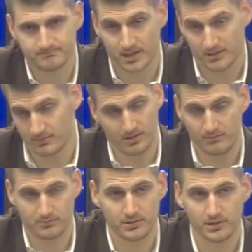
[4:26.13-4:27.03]

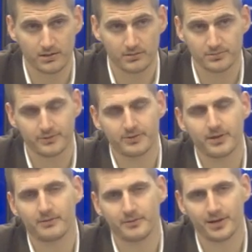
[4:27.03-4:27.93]

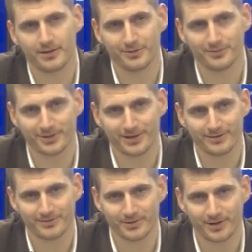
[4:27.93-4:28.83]
when I don't play,
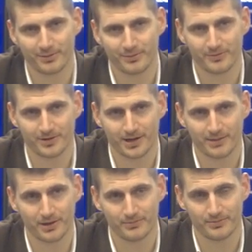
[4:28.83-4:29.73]
probably we are up
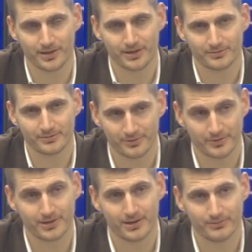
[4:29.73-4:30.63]
big or we are
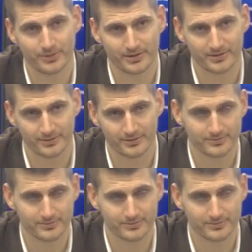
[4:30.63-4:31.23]
down big. So.